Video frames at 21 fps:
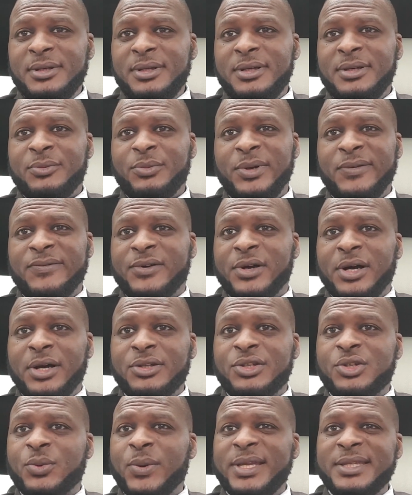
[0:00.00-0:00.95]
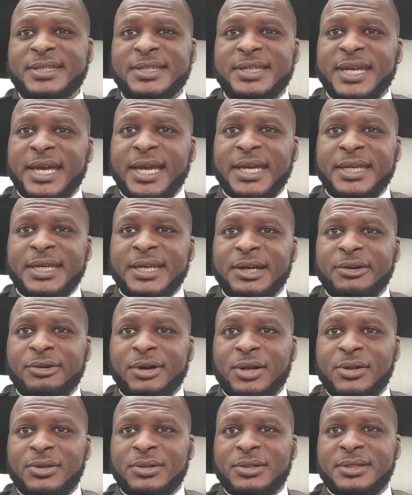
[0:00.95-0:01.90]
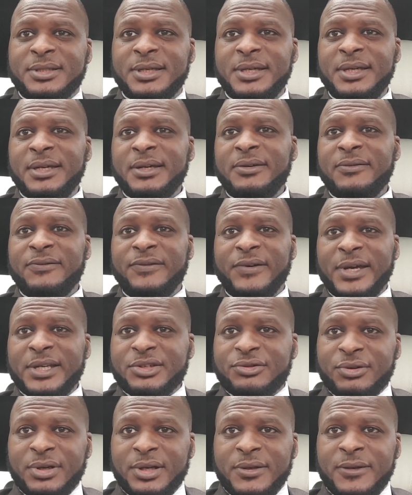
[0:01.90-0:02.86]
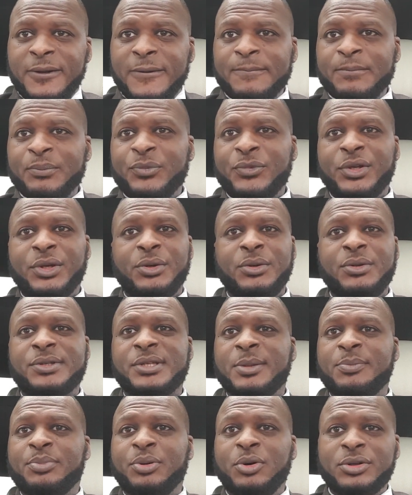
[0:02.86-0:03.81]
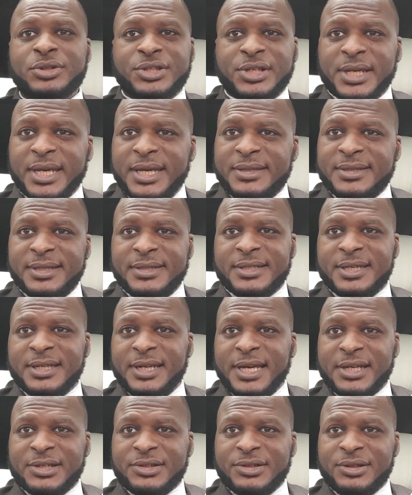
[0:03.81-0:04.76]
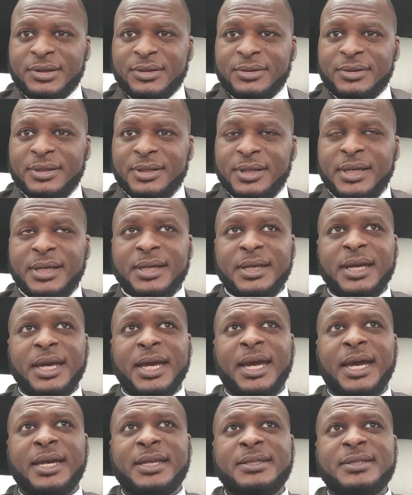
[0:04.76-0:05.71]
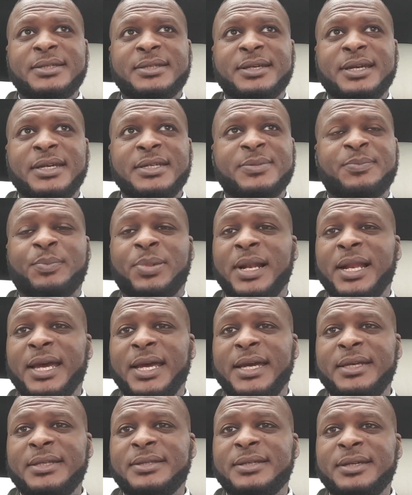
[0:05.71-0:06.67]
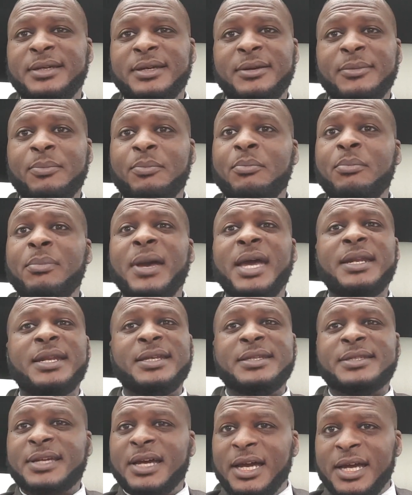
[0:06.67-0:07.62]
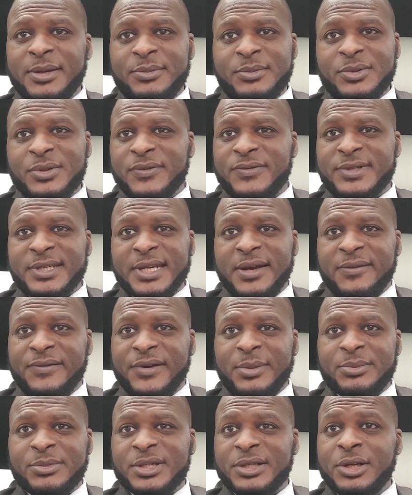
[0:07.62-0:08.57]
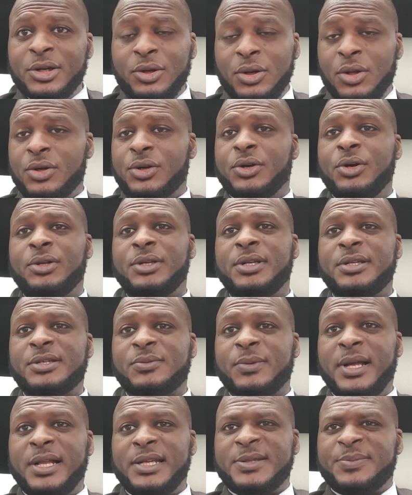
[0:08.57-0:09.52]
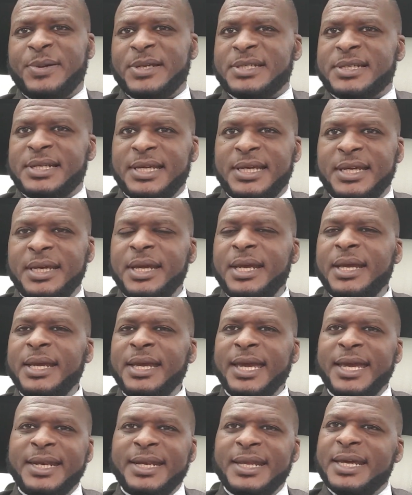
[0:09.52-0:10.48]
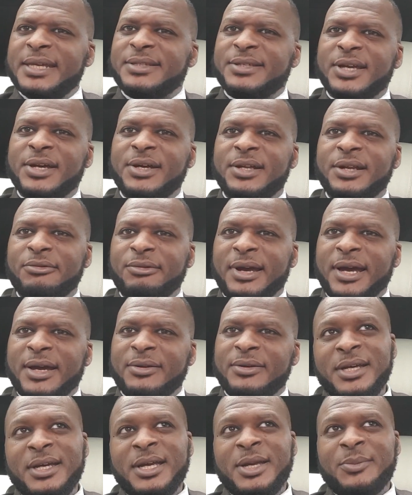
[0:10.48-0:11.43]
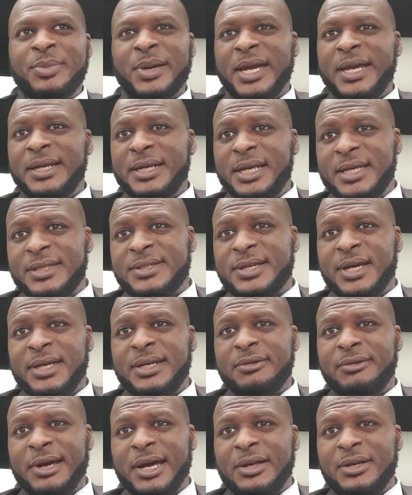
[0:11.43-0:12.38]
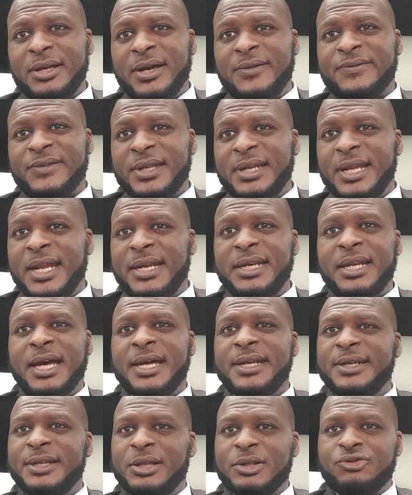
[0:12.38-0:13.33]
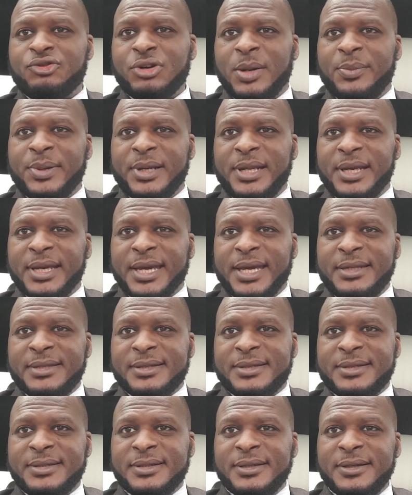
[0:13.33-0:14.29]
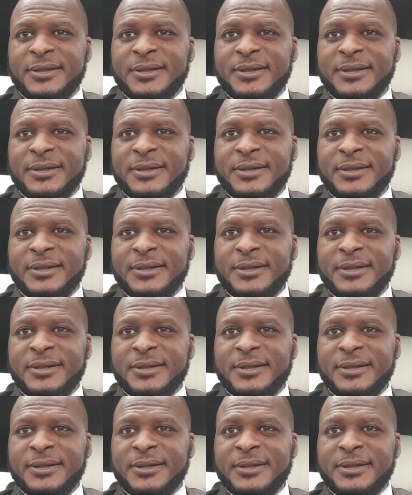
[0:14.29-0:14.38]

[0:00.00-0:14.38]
we've got a 28-year-old veteran who's a Portuguese international and has played many times with Southampton and looked good as well, especially in their turnaround. But in their turnaround after that 9-0 drubbing against